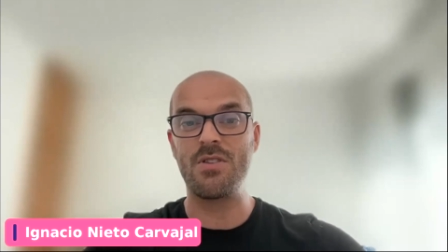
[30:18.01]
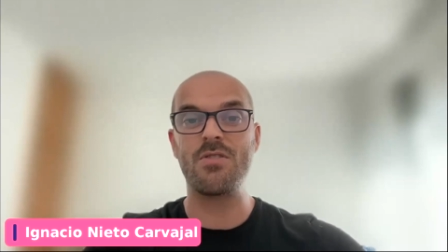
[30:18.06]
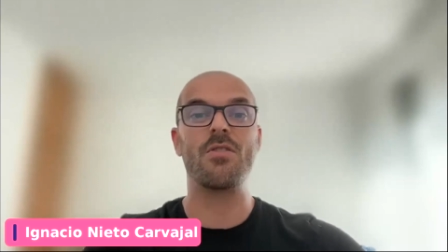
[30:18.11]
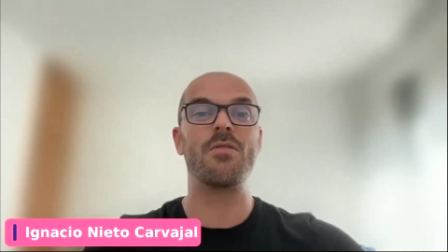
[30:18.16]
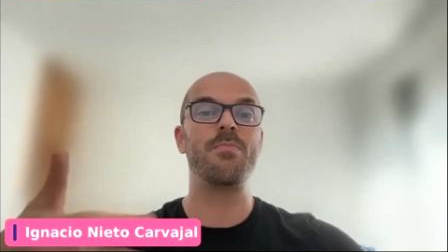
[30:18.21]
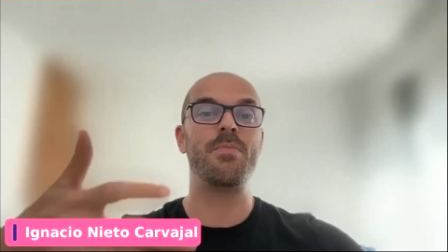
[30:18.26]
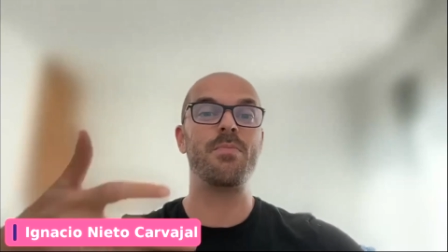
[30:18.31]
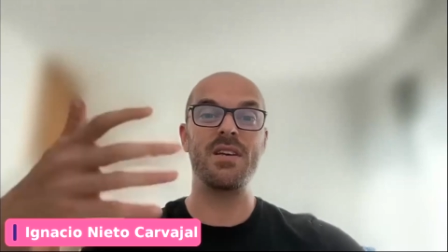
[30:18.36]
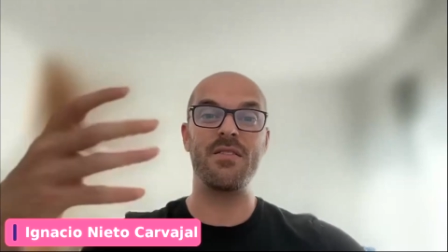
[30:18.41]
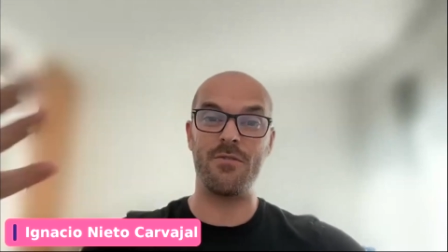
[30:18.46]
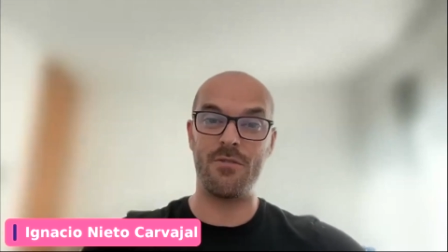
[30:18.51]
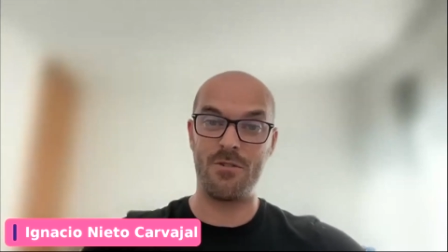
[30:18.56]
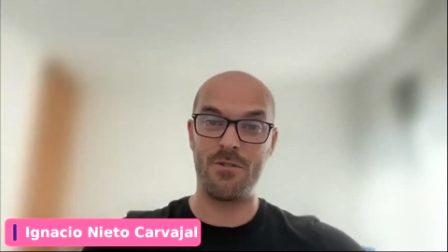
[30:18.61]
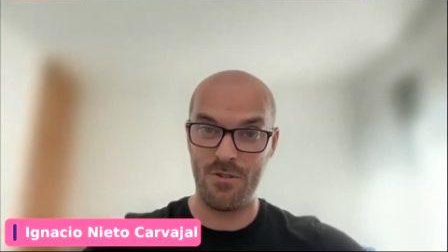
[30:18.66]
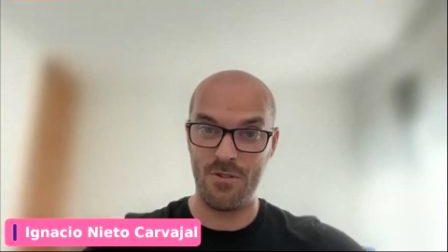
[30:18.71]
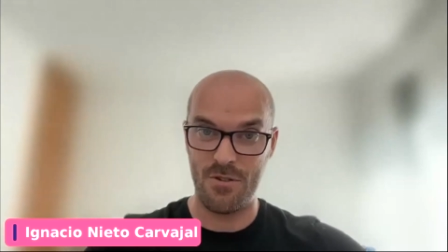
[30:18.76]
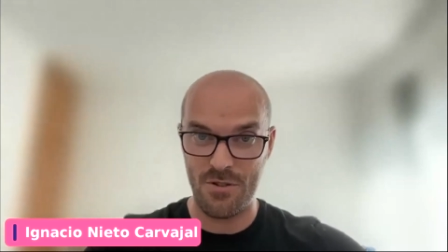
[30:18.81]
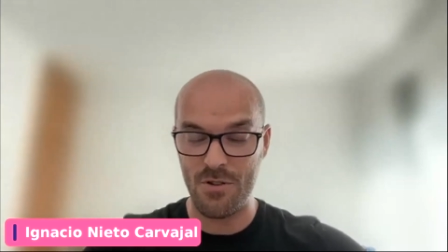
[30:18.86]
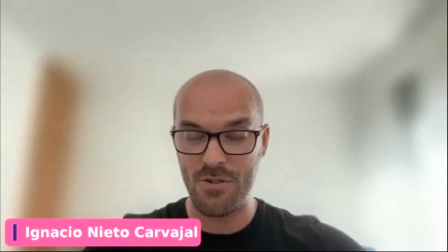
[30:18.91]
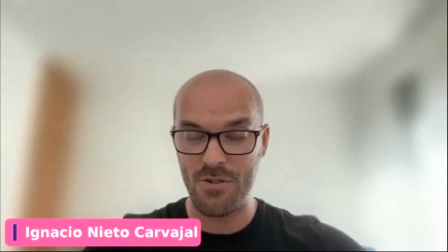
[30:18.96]
you're paying for
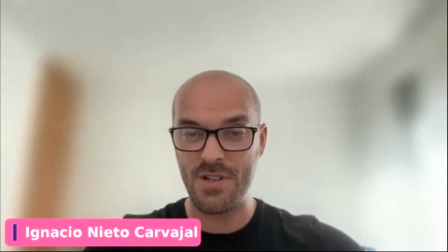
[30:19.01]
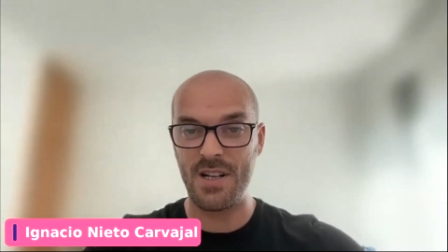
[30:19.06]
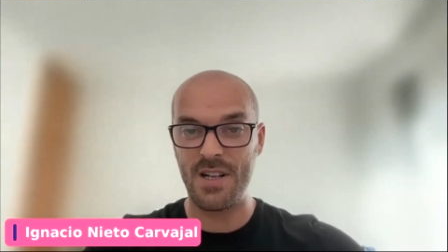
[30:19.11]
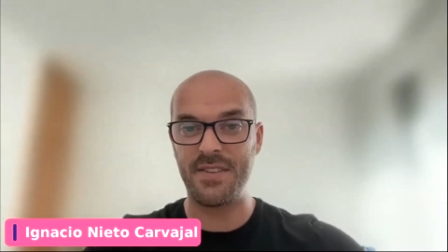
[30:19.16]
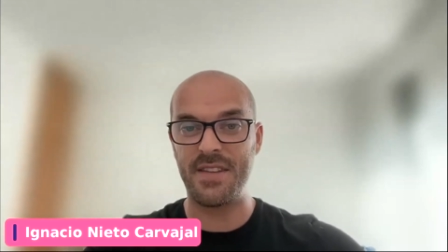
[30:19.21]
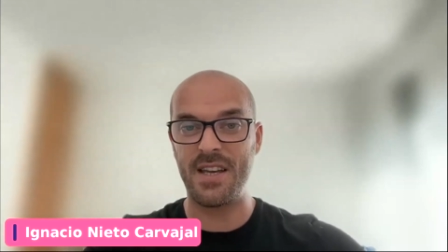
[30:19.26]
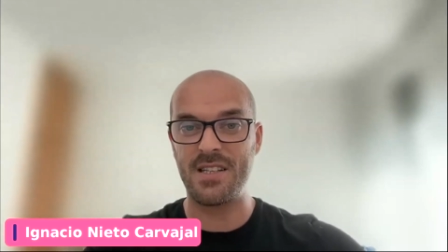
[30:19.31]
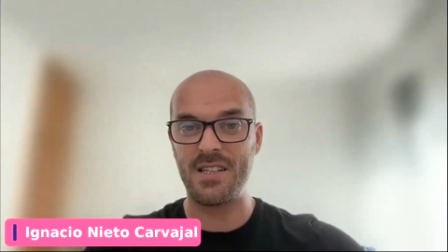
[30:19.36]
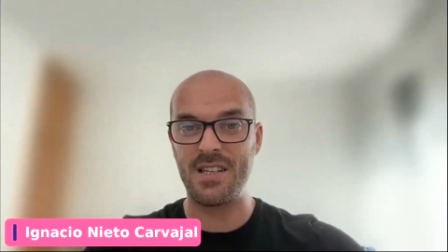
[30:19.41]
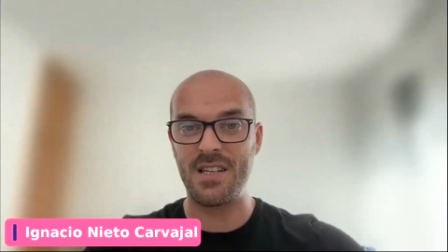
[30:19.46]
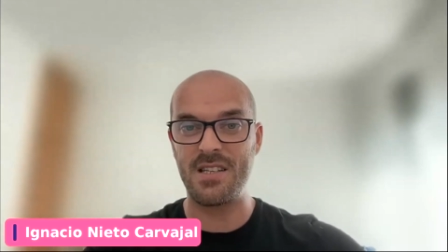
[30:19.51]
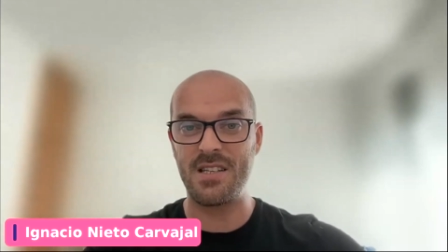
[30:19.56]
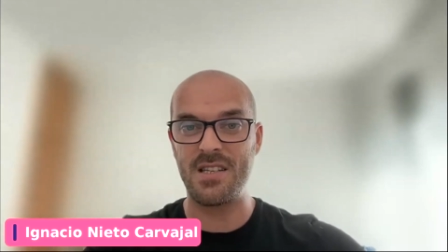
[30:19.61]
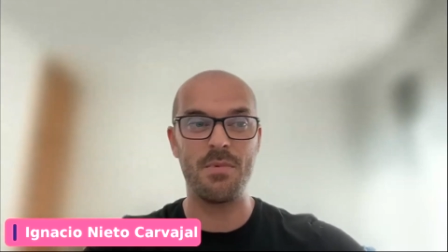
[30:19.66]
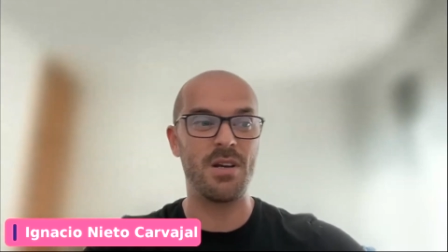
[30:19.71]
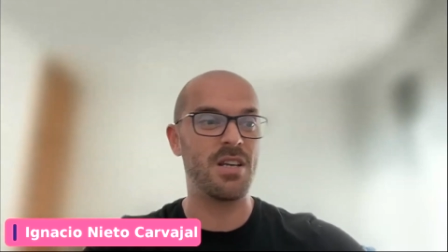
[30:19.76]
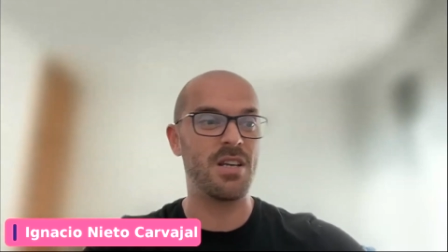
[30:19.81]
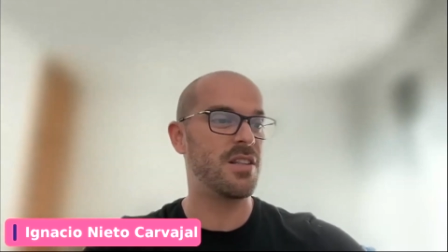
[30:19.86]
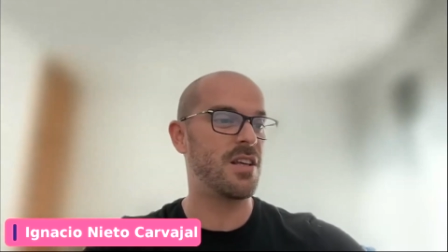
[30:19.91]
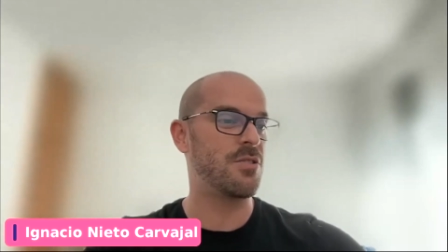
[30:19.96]
your social taxes.
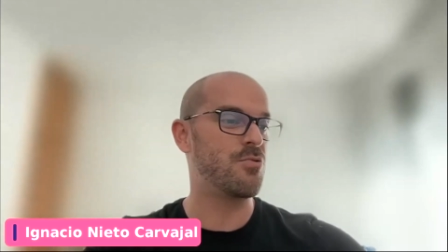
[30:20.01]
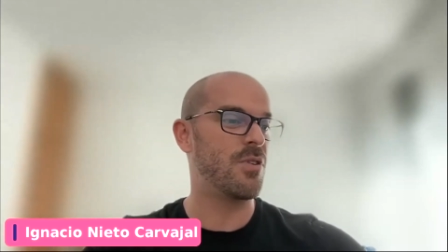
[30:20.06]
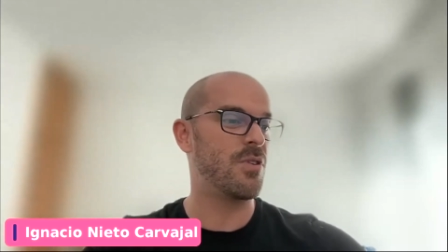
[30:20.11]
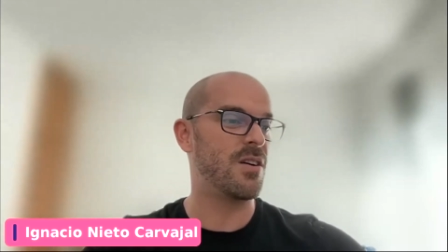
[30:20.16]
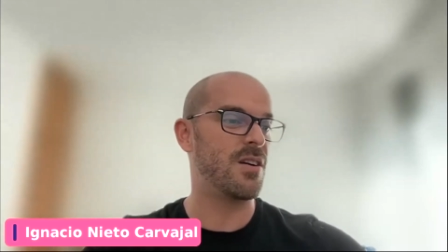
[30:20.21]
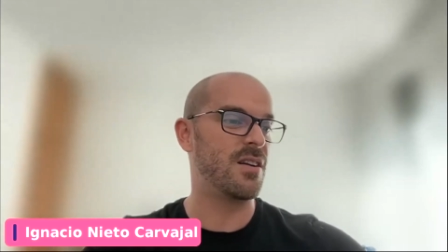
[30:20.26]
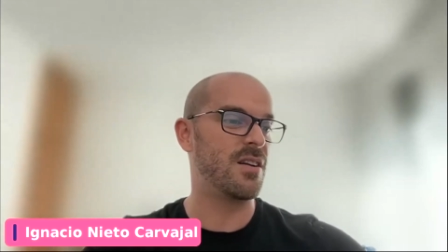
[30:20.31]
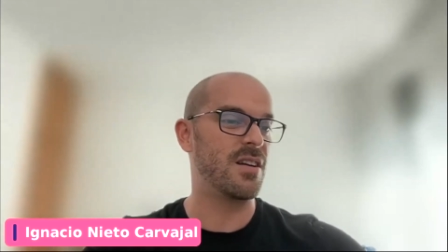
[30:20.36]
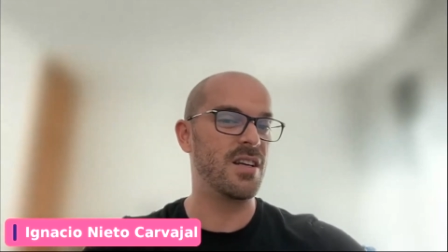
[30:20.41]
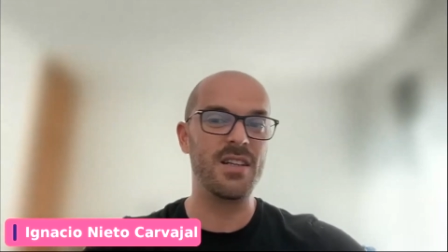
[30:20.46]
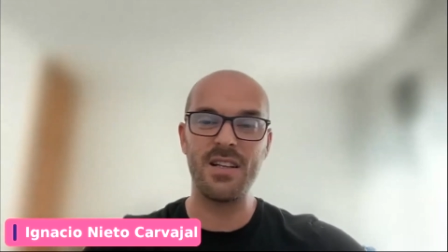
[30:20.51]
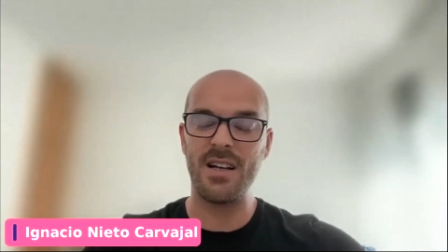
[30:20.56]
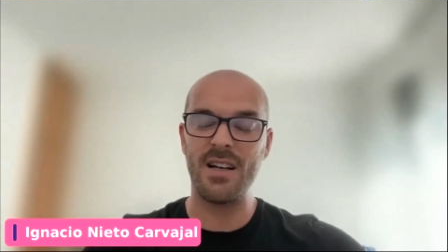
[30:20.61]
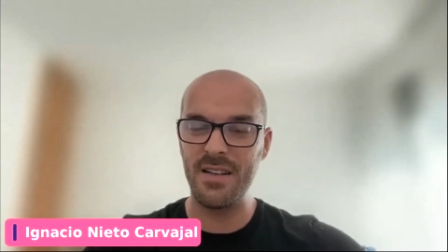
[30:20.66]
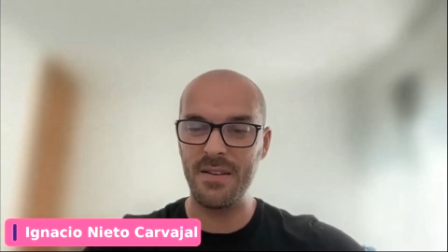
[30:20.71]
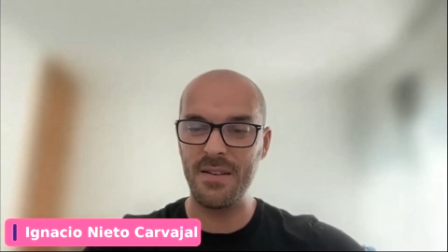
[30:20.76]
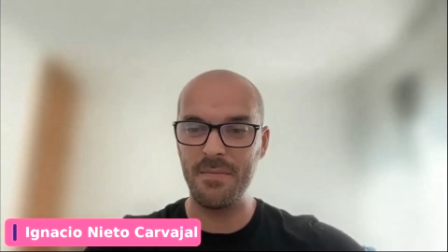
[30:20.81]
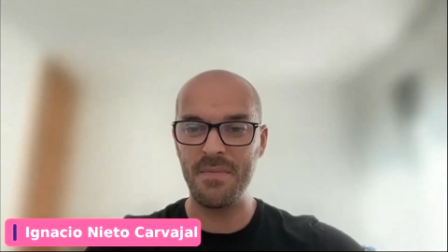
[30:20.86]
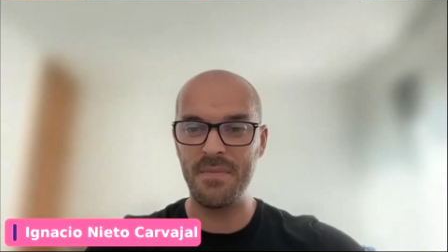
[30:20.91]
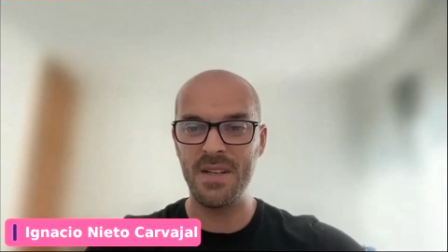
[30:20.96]
Imagine that you are in Italy,